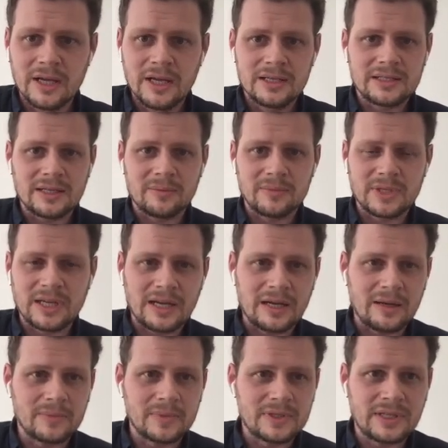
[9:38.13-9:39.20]

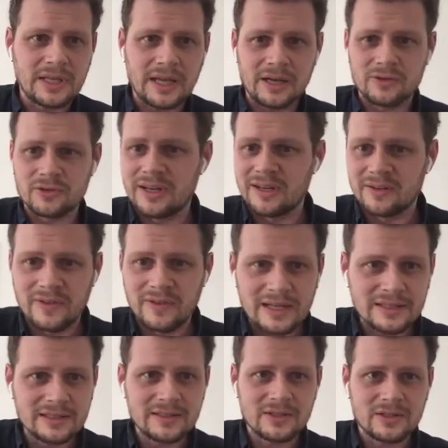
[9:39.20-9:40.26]
sometimes they run
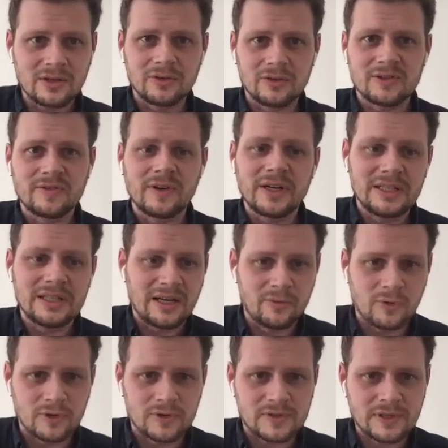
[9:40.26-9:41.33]
events. So it's very
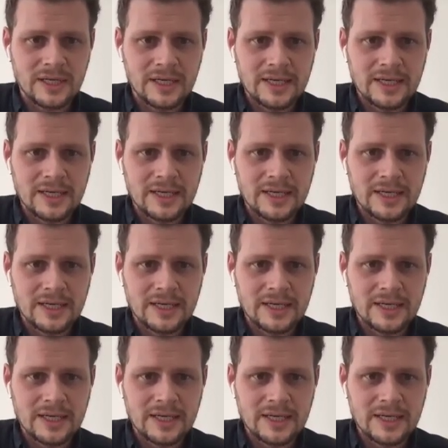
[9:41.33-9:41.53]
diverse.